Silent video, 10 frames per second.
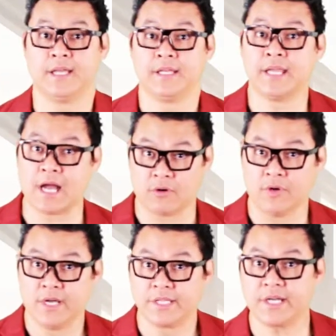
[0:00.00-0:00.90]

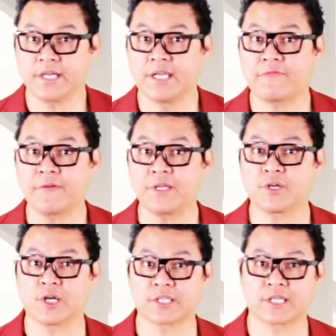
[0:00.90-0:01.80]
Now, there are different
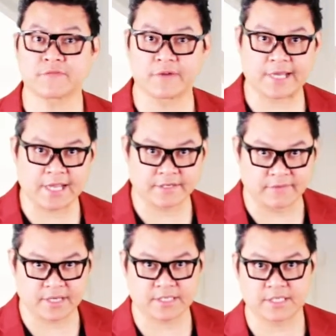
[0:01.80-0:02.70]
causes for
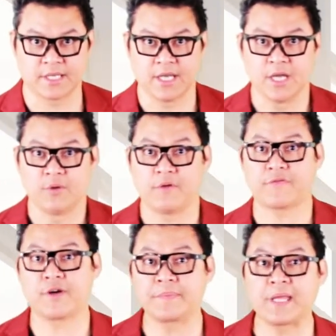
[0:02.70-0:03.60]
cataracts. We
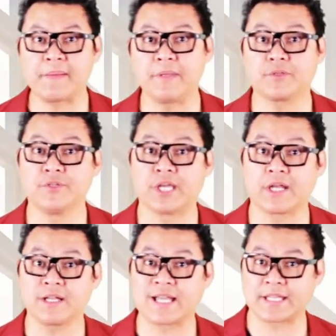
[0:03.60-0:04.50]
form them into
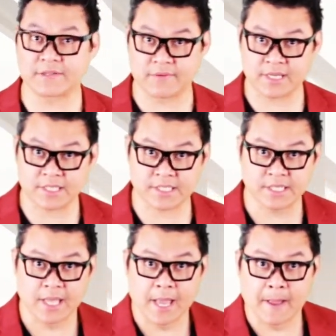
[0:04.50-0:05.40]
general cataracts.
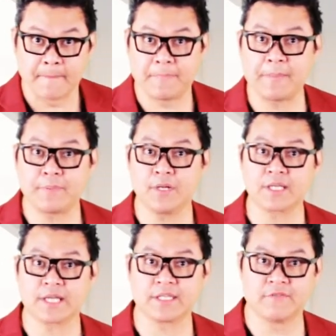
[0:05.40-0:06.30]
People
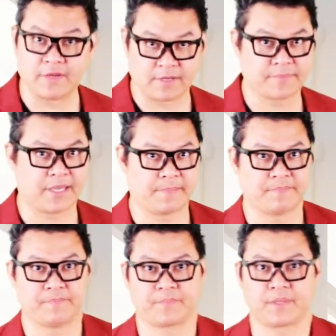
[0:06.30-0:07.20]
can develop them.
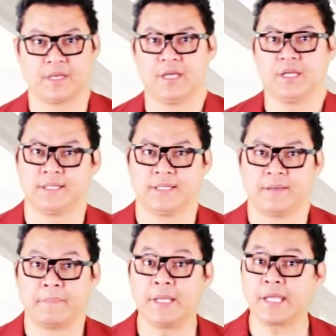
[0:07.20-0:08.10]

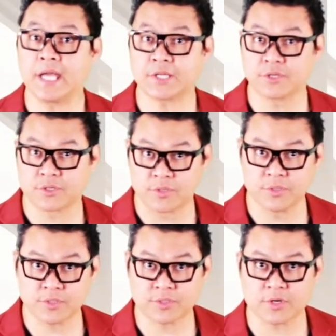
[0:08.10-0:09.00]
Medications
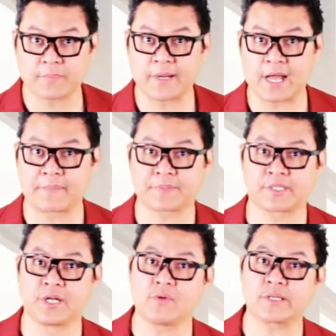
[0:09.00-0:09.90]
used, or perhaps
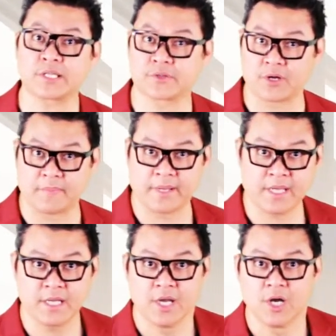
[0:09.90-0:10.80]
there was a
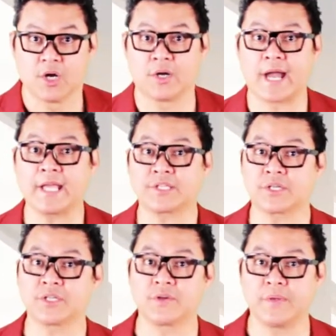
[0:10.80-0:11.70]
trauma, or eye
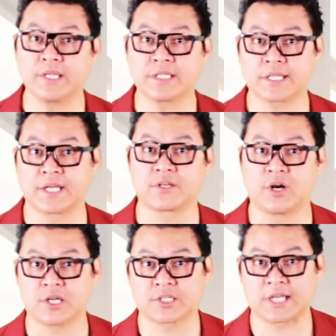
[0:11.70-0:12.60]
surgeries that can
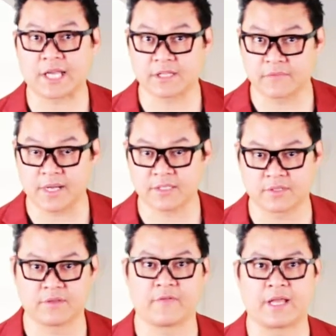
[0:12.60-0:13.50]
cause cataract
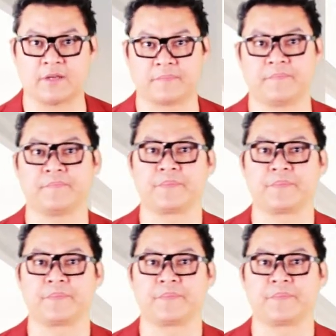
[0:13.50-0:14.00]
to develop.